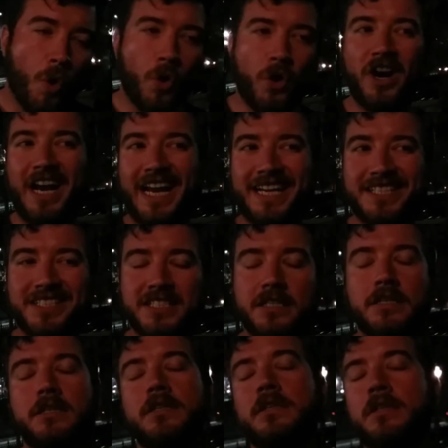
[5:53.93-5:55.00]

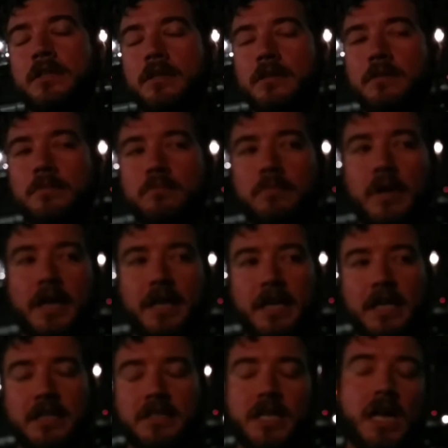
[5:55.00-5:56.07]
Horror-esque, but
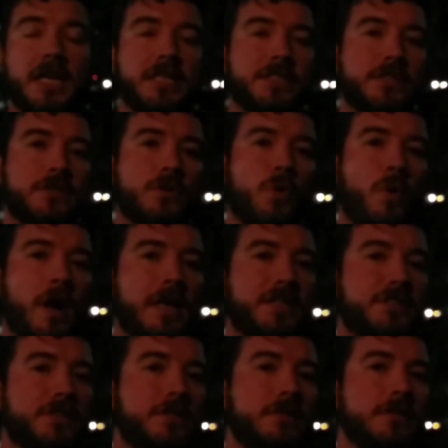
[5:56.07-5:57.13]
not as quite
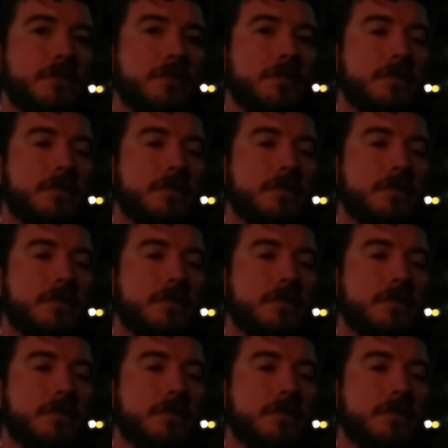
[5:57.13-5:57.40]
as